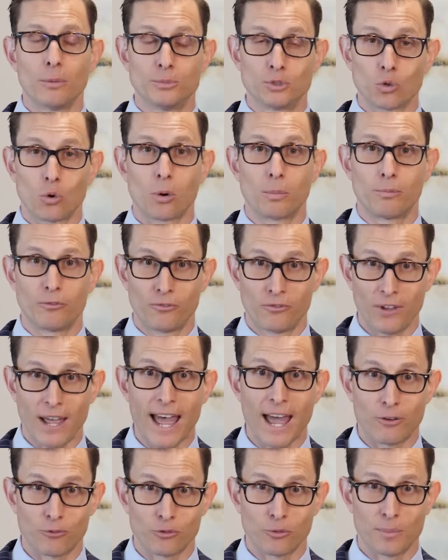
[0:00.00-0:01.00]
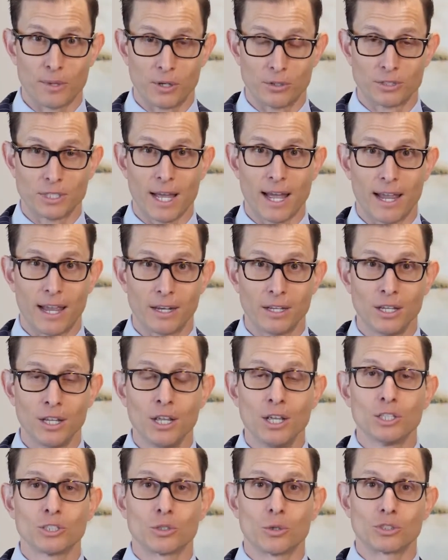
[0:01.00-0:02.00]
absorb fat from their diet.
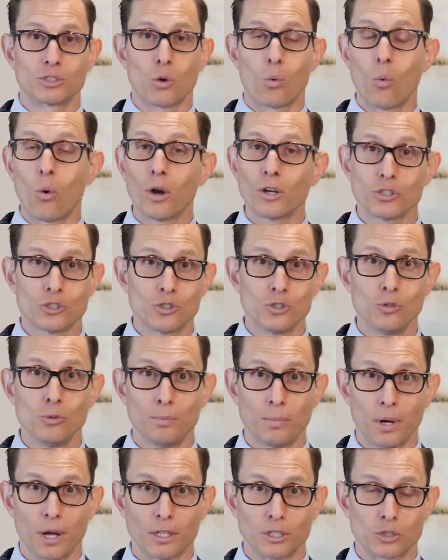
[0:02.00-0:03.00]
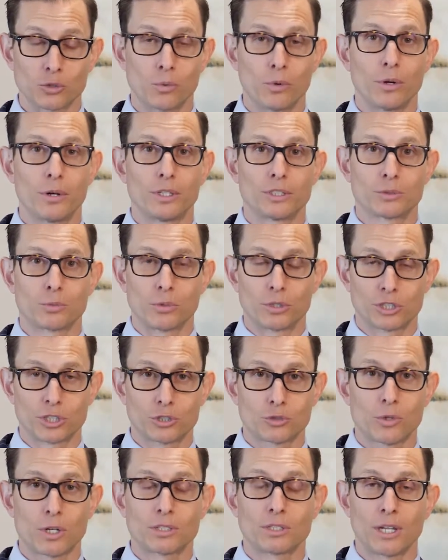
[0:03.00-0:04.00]
So it's a 1-2 punch where it's
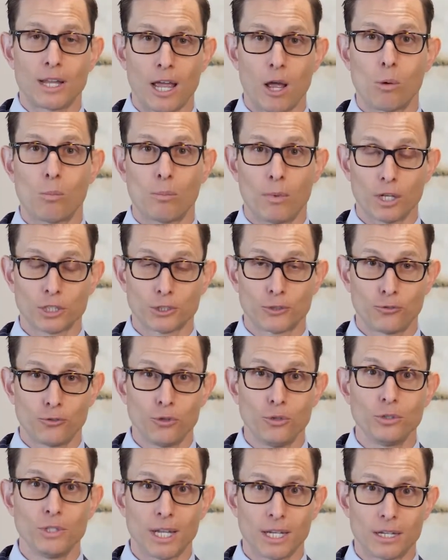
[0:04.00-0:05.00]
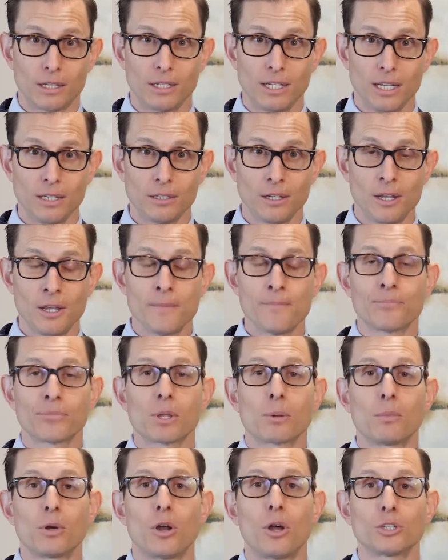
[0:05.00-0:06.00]
restricting how much food they can eat,
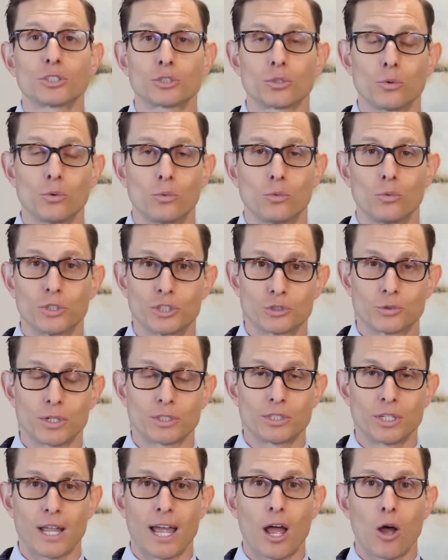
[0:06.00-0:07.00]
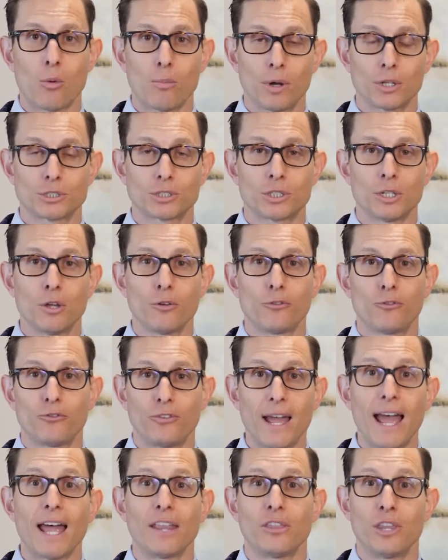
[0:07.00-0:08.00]
but also restricting how much
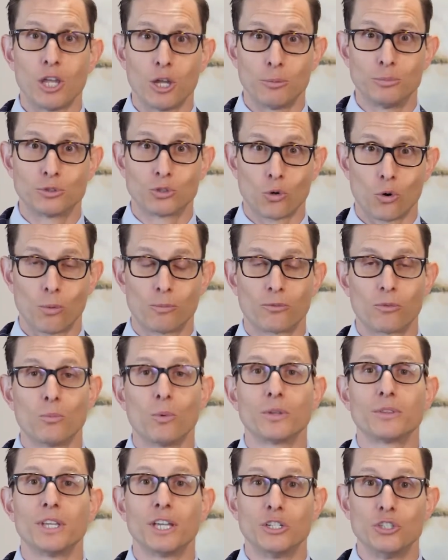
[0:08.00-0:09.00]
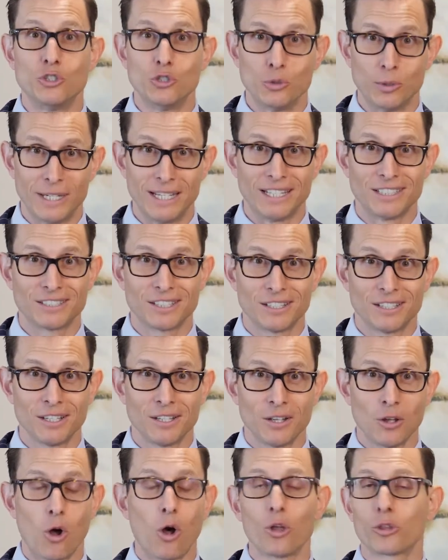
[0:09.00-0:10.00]
fat they absorb from what they do eat.
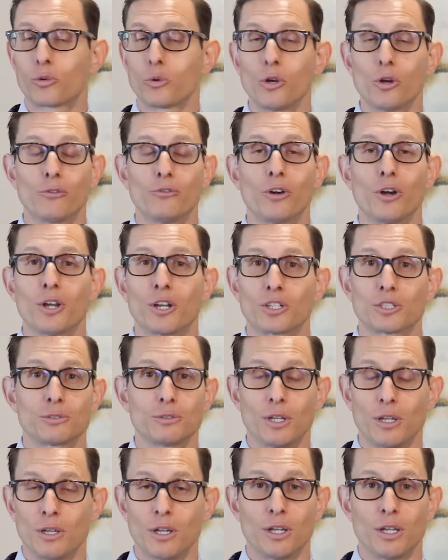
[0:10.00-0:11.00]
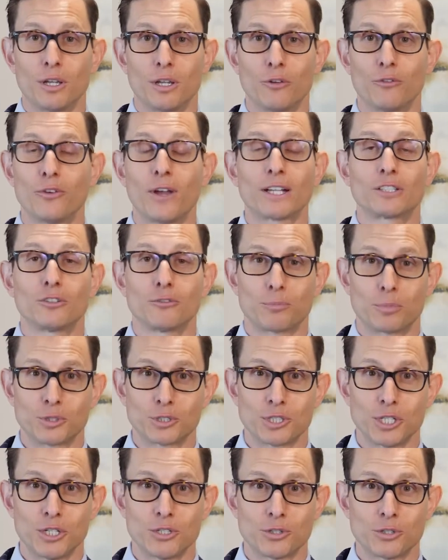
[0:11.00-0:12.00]
All three are very effective
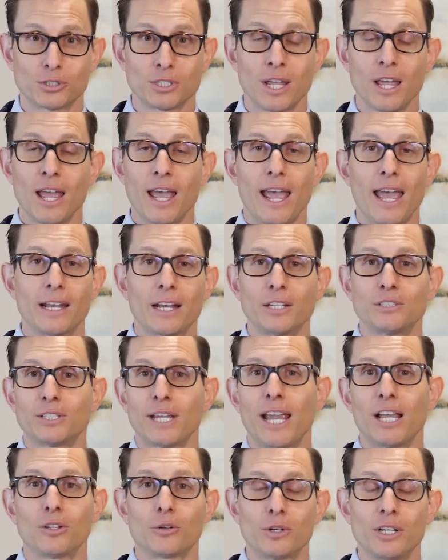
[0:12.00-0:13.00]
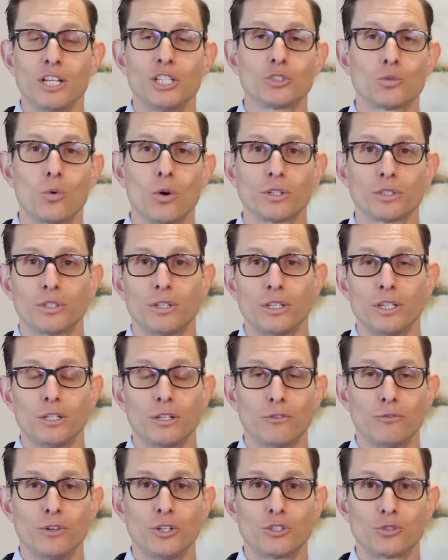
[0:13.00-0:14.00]
procedures, and I tailor each one to the
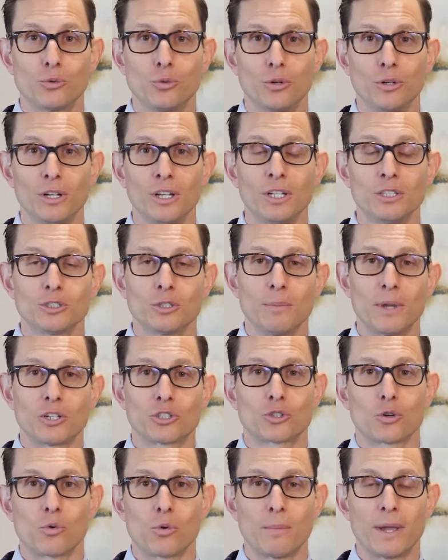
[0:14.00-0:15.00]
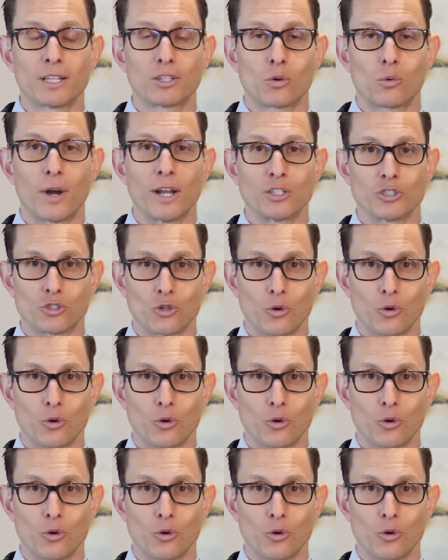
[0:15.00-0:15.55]
individual to make sure we make the right